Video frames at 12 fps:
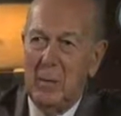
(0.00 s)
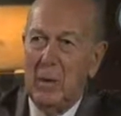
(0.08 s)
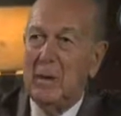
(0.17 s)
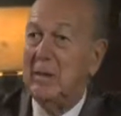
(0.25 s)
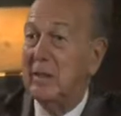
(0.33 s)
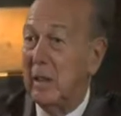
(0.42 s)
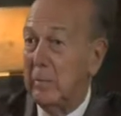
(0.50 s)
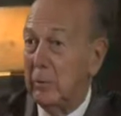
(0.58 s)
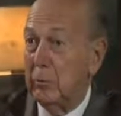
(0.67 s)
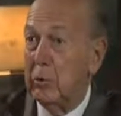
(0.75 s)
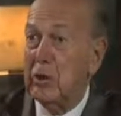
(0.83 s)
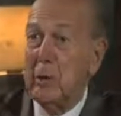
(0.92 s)
Well, it came
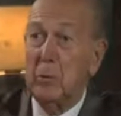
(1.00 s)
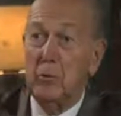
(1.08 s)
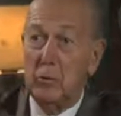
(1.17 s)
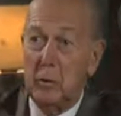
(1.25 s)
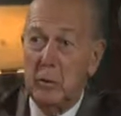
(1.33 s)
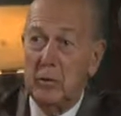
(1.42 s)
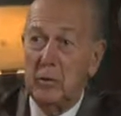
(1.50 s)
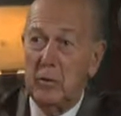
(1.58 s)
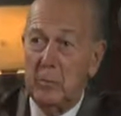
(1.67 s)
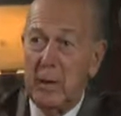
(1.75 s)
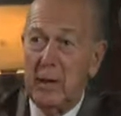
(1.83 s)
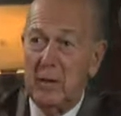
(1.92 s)
from the Chamber of Commerce
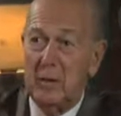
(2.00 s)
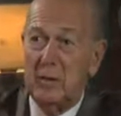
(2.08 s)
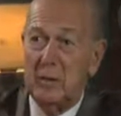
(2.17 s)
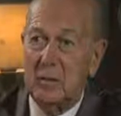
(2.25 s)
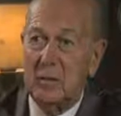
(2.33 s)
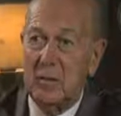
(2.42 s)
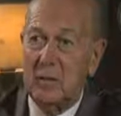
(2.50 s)
of Paris.